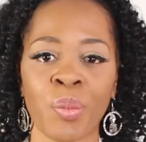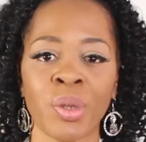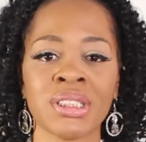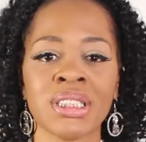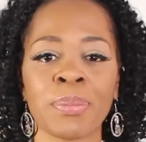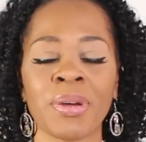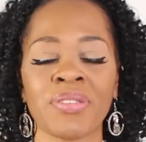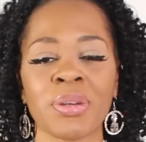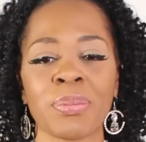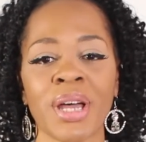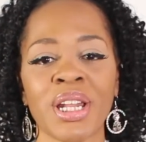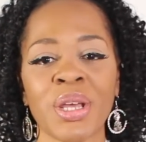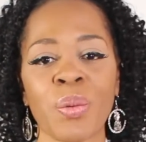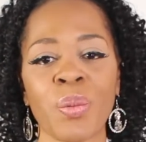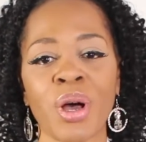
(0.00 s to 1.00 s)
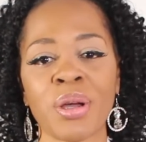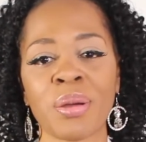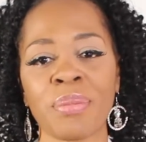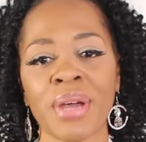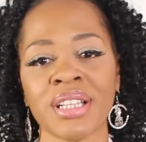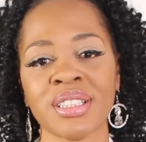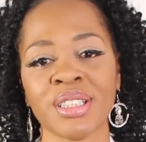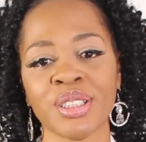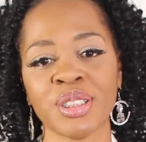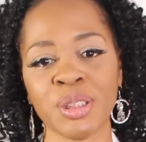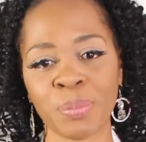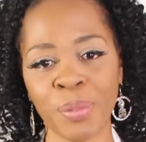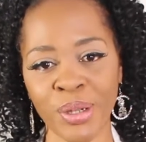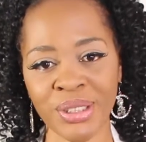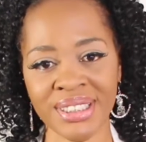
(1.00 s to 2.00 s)
What's up, everybody, and welcome back to The
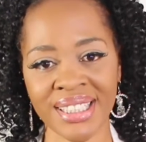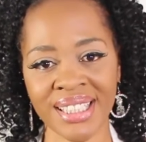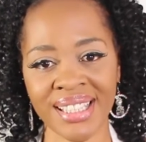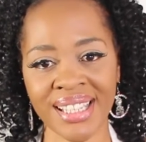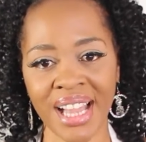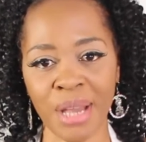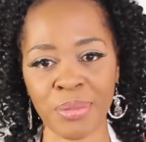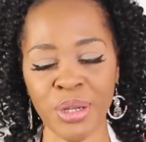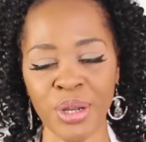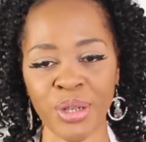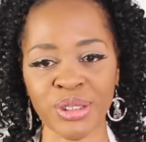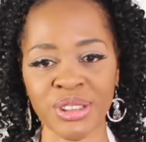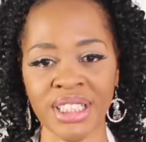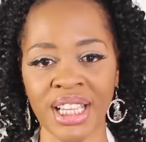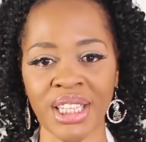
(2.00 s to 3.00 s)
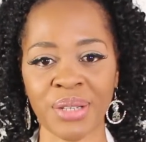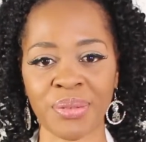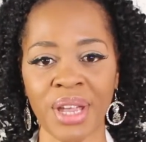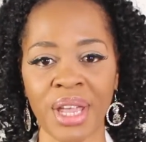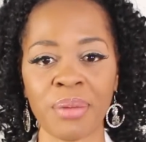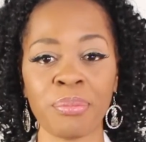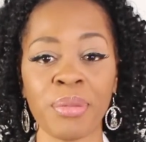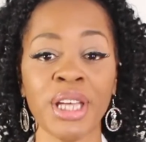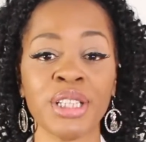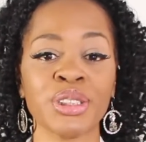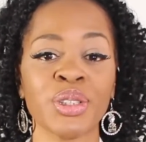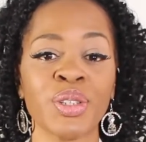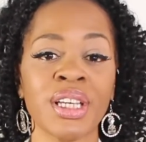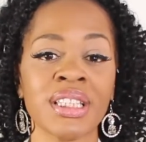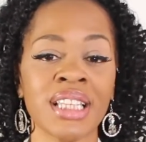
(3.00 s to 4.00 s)
Sports Geek. I'm your host, Jackie Ray. Make
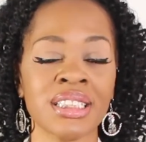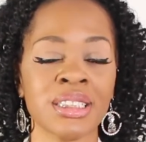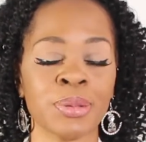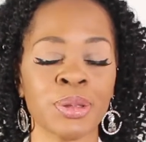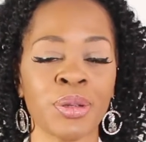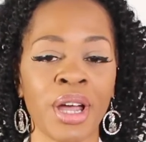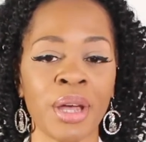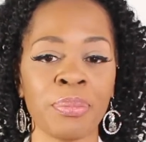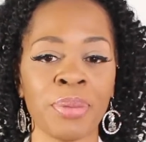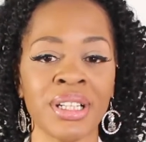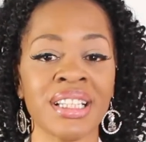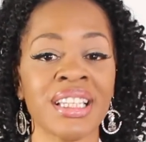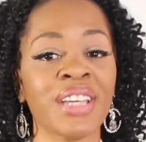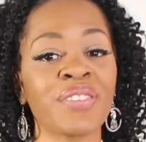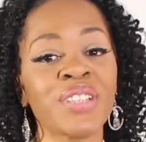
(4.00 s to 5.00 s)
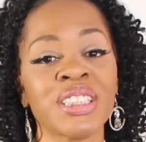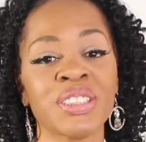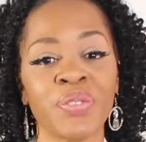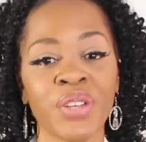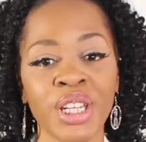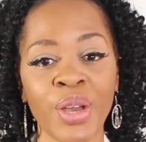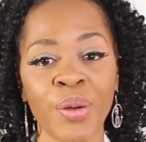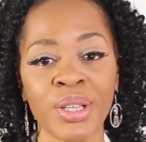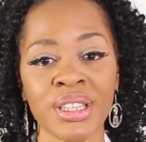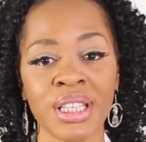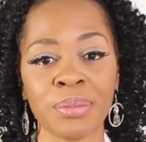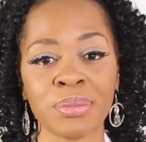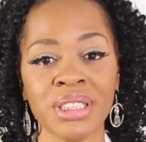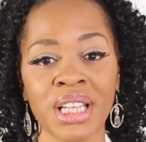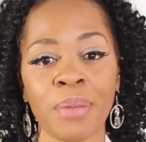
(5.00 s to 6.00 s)
sure you hit that subscribe button, give this video a
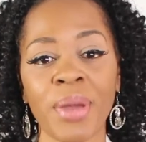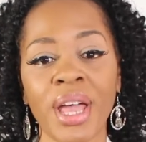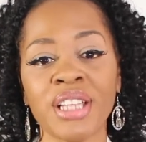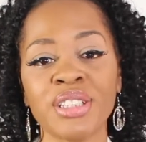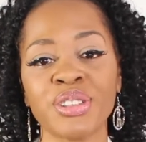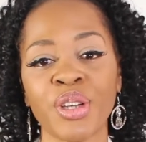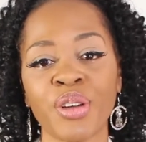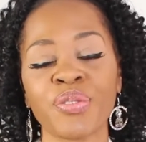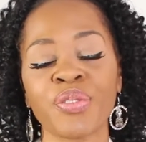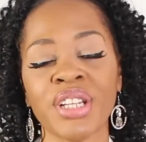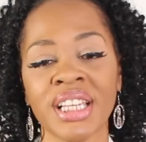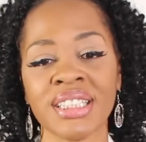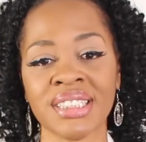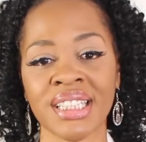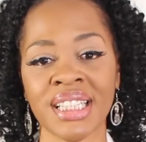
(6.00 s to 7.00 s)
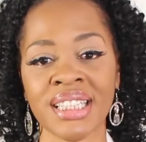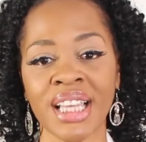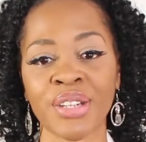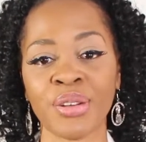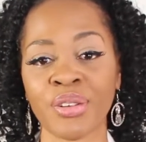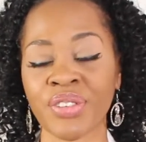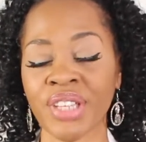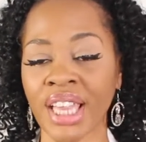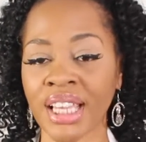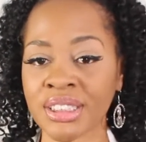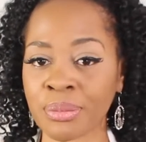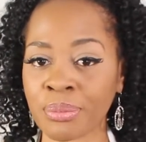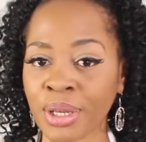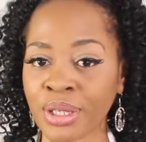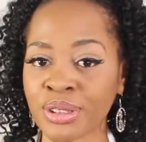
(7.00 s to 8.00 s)
thumbs up, and don't forget to hit that
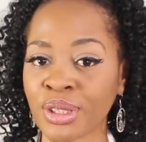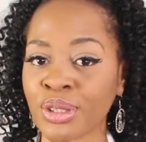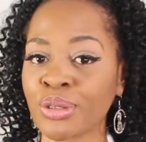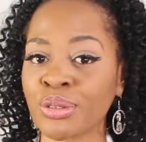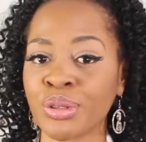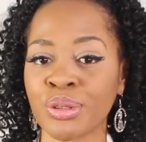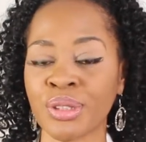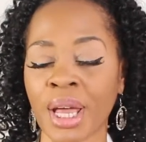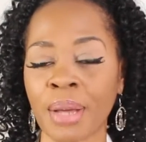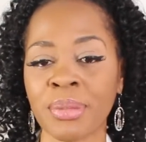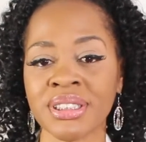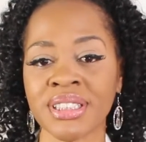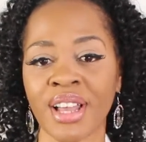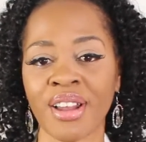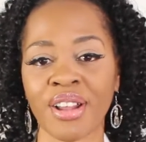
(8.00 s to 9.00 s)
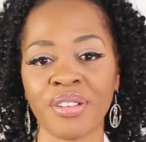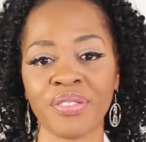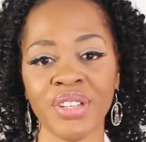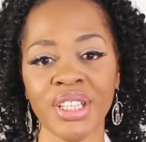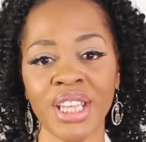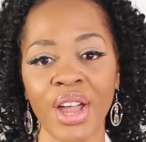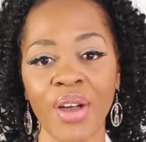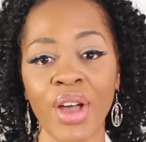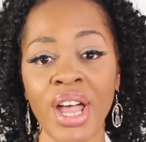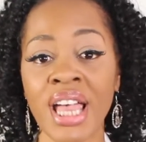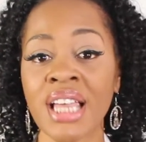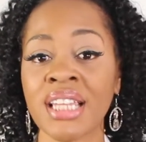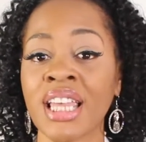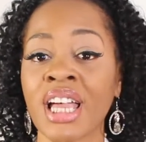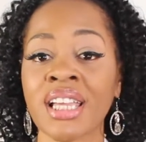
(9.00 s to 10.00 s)
notification bell so you do not miss out on a video.
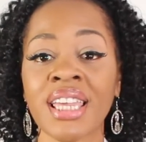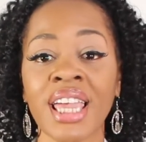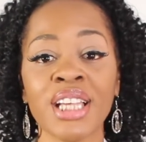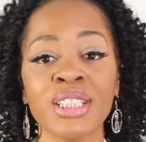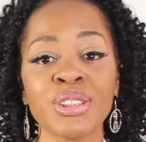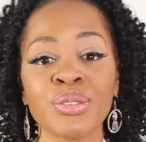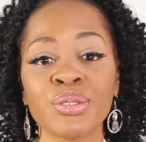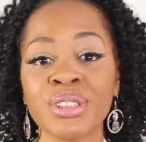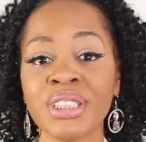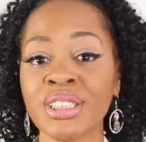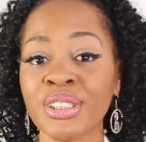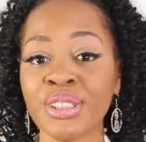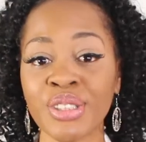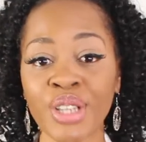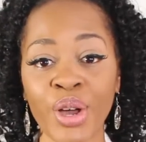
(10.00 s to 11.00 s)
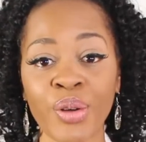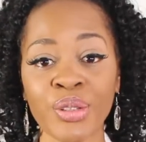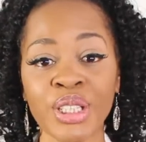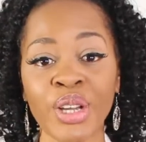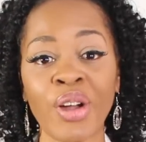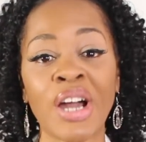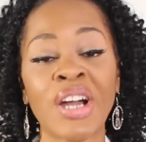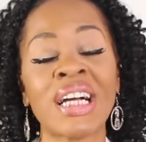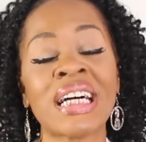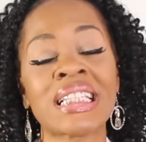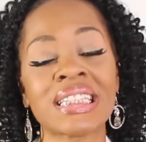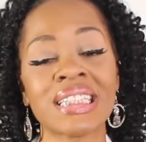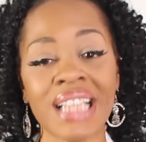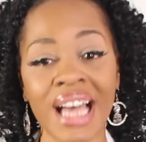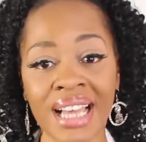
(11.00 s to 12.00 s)
Now, in case you didn't know, there are
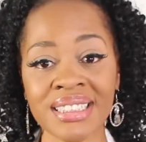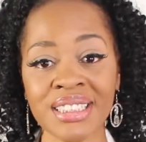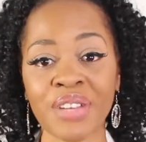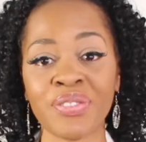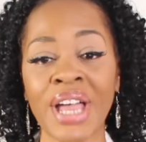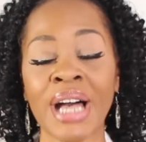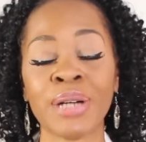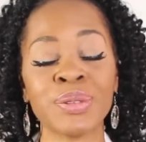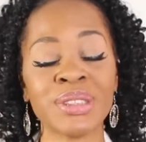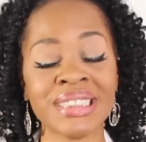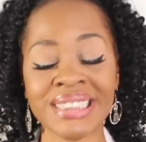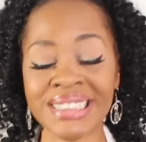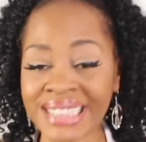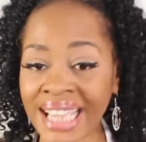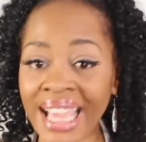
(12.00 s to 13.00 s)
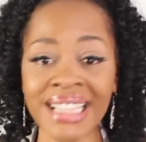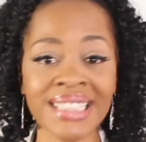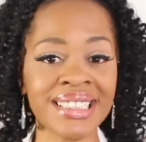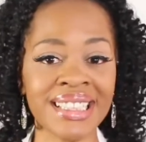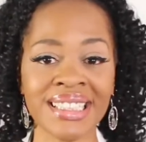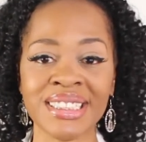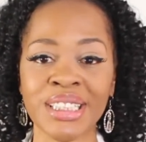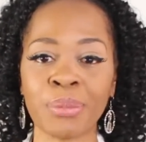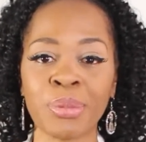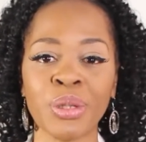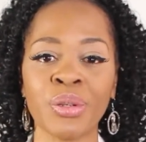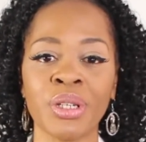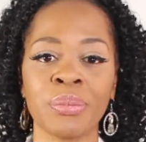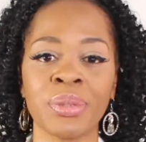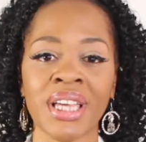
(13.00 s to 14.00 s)
a lot of outstanding
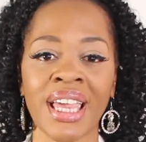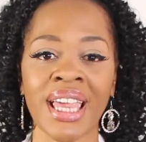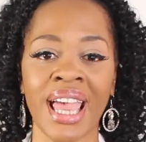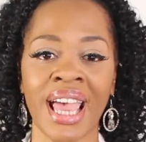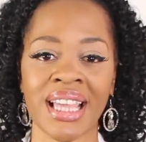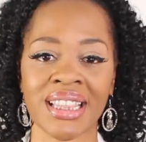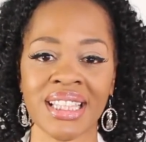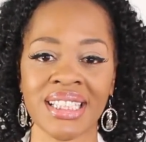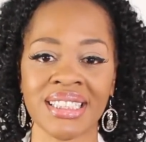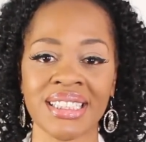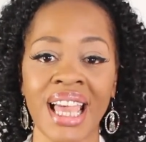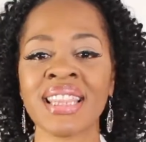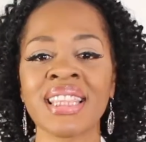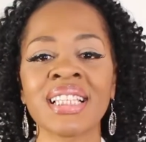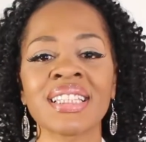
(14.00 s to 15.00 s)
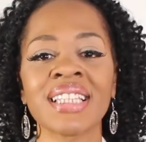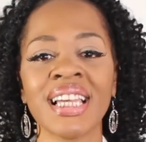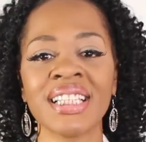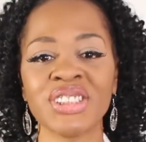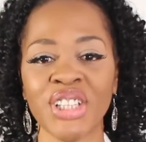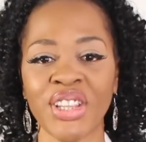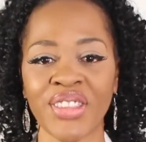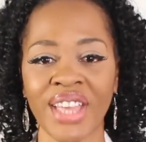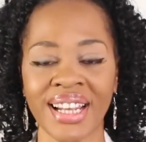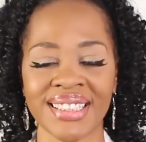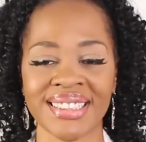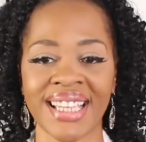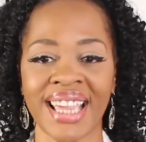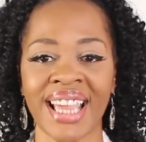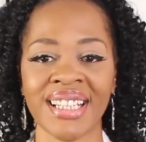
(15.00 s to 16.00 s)
WNBA athletes. The legend that
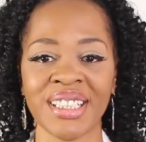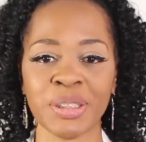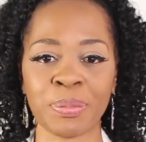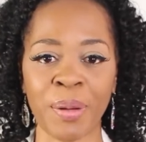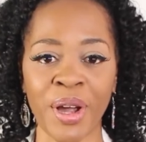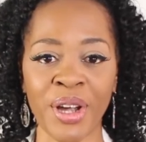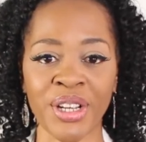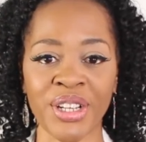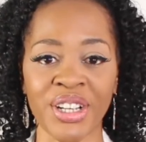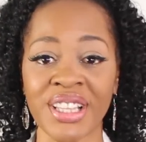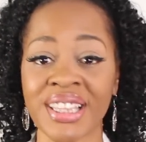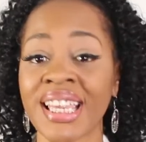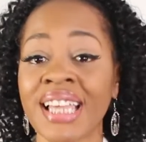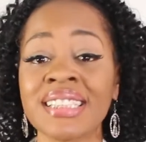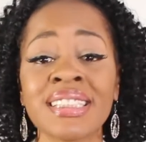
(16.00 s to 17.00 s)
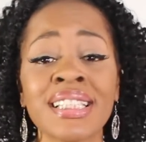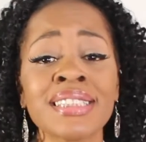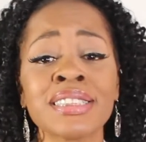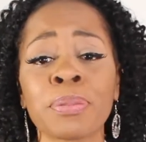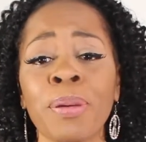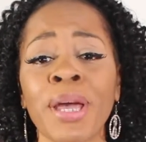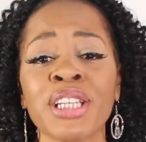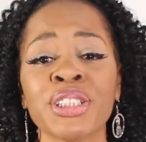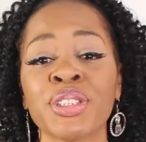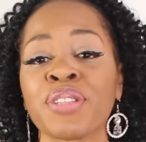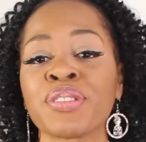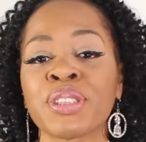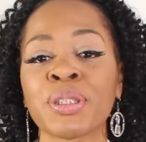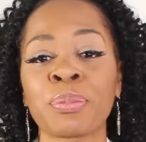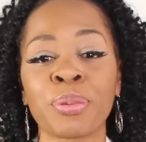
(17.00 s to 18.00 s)
is Candace Parker, the anticipation
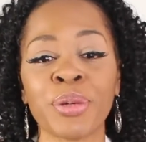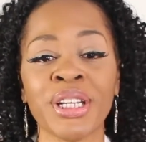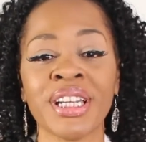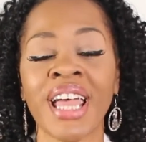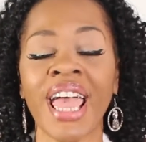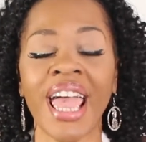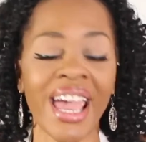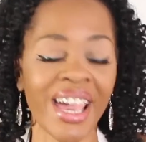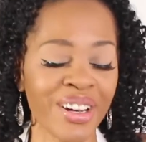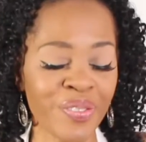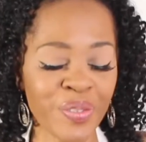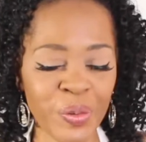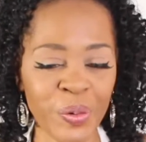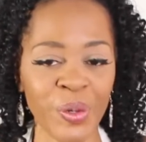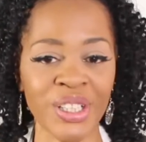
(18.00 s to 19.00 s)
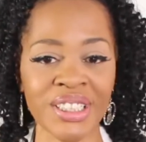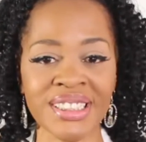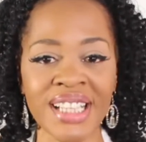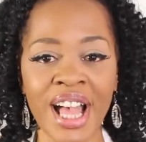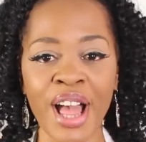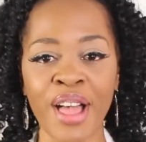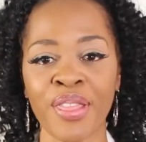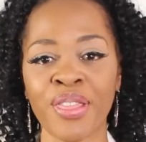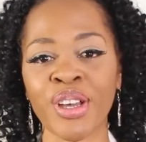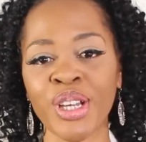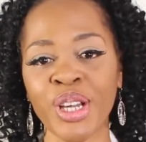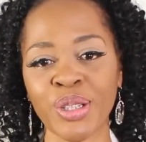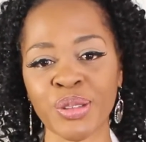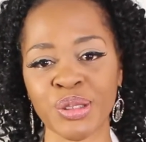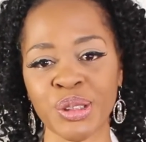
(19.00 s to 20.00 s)
of Sabrina, and of course, the
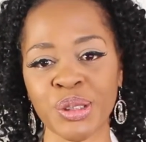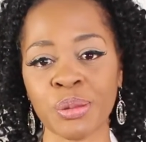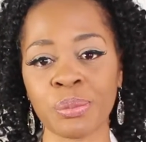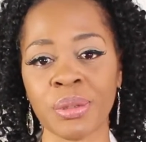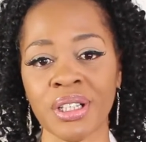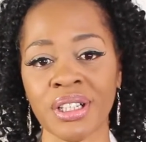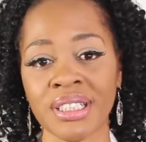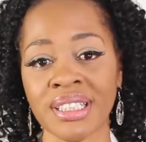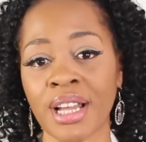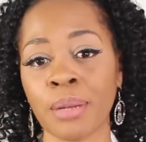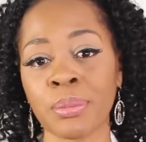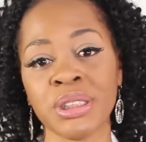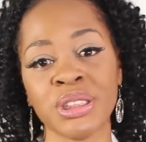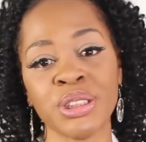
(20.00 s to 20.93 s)
GOAT Sue Bird. Now, I'm